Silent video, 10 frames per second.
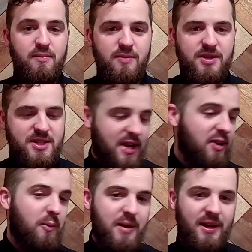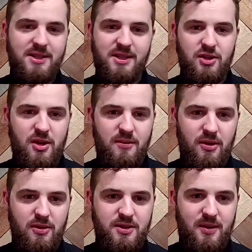single biggest
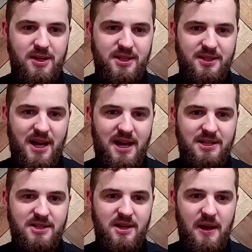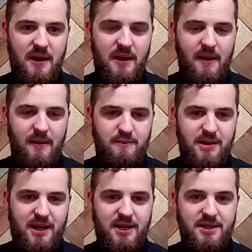contributor to my success,
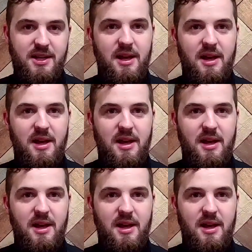because